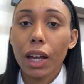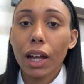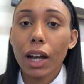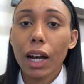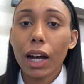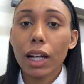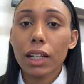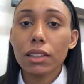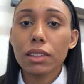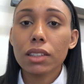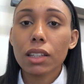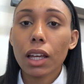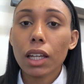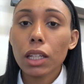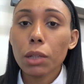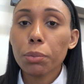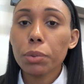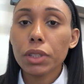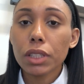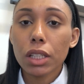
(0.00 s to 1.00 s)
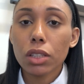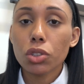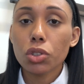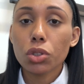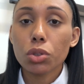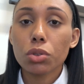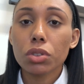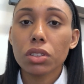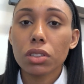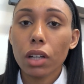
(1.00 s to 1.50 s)
and any
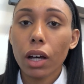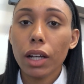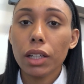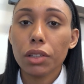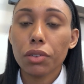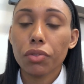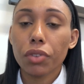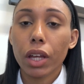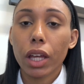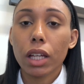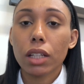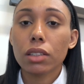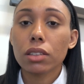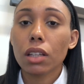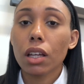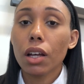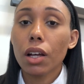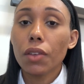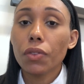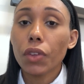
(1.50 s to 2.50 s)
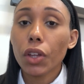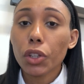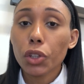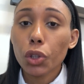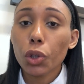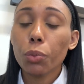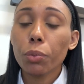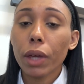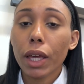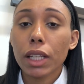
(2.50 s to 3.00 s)
potential side effects that
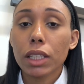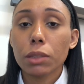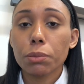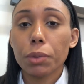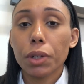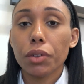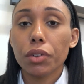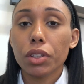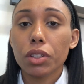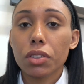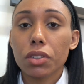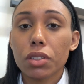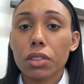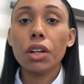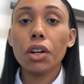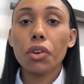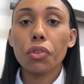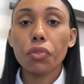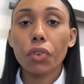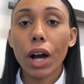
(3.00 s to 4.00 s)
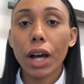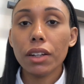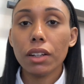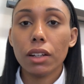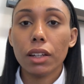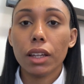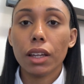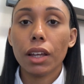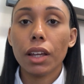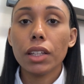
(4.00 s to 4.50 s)
you may experience.
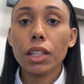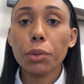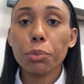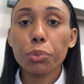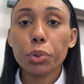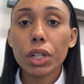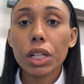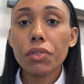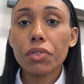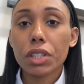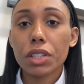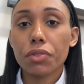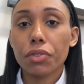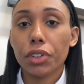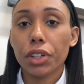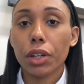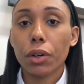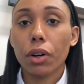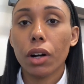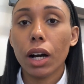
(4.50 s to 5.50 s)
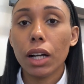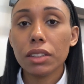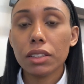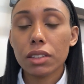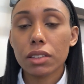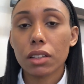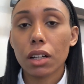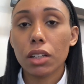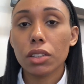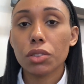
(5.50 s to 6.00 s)
Finally, in a previous video, I
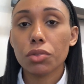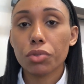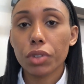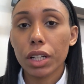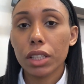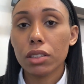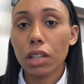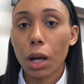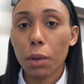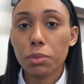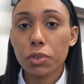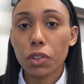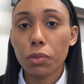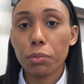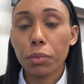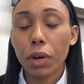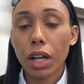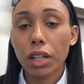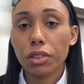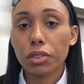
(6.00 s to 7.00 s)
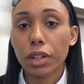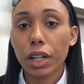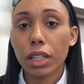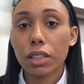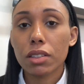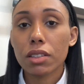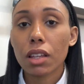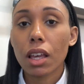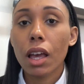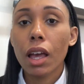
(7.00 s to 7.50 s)
discussed rare types of
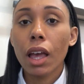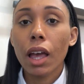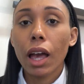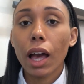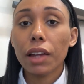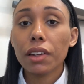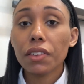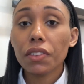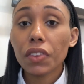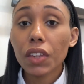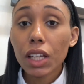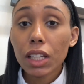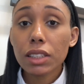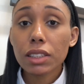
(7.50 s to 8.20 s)
migraines, and in these